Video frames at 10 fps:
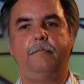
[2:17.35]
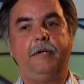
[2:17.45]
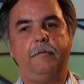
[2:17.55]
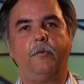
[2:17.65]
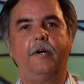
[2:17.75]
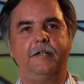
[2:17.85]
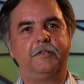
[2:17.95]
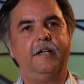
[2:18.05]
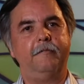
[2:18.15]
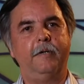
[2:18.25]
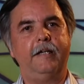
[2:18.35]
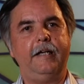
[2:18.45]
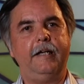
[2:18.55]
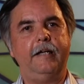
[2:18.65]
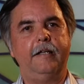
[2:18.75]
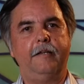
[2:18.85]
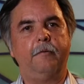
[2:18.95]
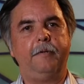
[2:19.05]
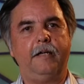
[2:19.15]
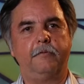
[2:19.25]
people want to save money, and
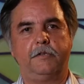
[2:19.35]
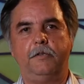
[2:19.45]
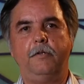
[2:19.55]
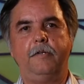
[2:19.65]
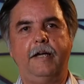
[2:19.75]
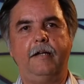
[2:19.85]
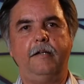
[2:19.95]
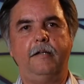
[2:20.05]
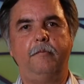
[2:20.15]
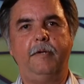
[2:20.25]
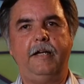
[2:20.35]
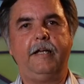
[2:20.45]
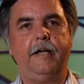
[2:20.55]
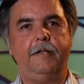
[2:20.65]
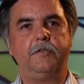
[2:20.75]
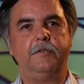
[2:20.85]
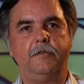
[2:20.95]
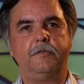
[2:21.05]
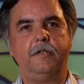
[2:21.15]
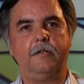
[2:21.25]
they'll be able to do that in many cases
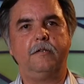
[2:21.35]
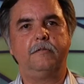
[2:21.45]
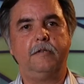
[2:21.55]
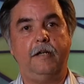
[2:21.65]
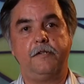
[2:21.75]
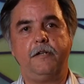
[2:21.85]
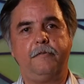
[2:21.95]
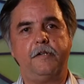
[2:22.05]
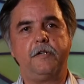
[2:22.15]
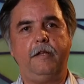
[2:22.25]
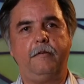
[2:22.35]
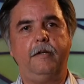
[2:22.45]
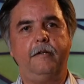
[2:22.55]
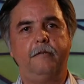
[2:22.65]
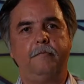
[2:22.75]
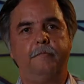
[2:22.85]
using energy efficient Ethernet.